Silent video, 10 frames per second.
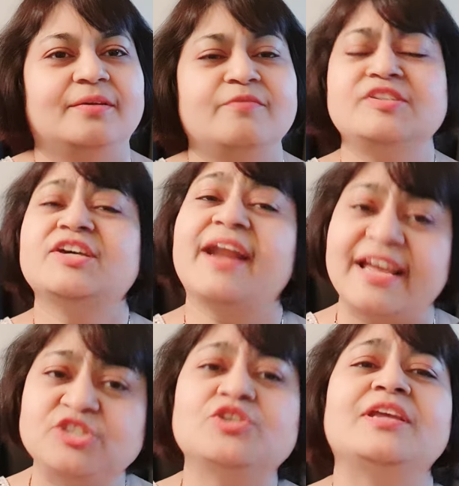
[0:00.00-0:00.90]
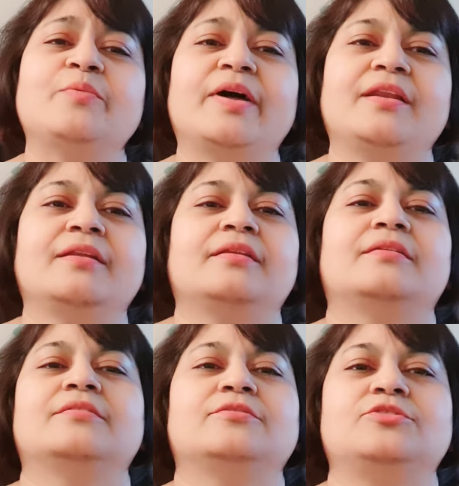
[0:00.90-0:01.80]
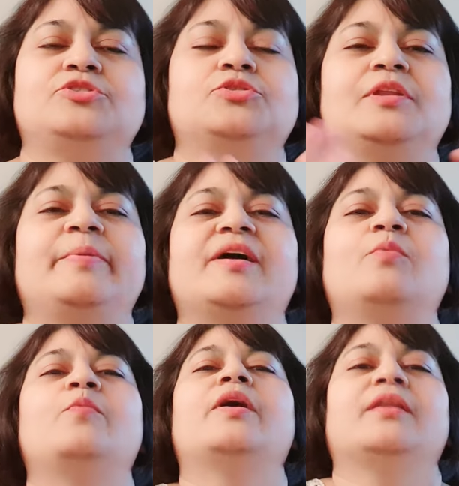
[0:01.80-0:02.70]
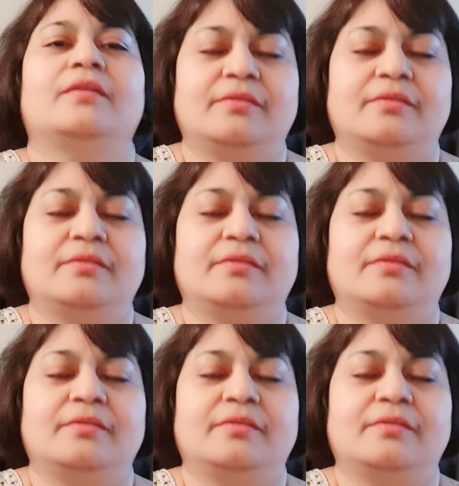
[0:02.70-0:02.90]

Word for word: which are actually one, truly become one.